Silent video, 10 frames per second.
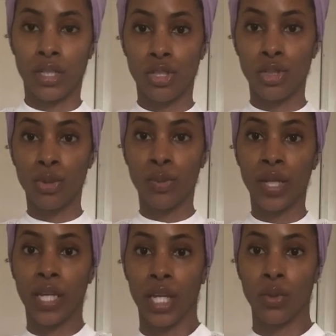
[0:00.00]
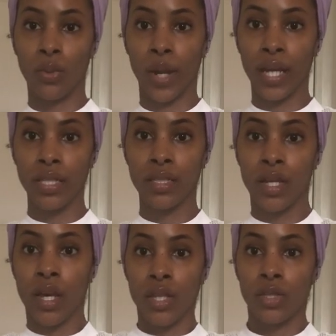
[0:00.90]
is too big in the
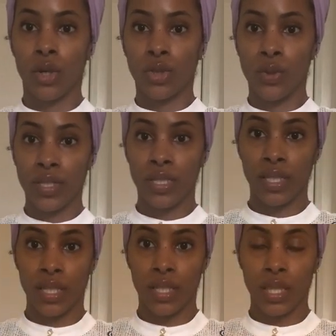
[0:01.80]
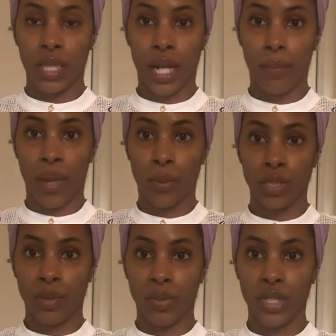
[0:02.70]
waist. So you can see that I'm able
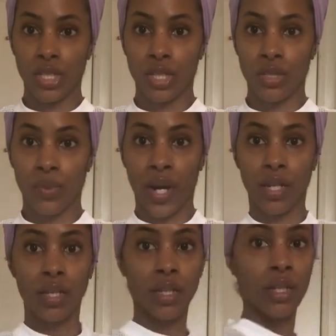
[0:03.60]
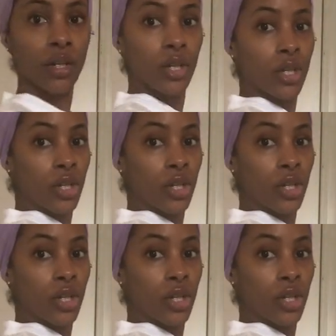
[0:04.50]
to pinch this right here.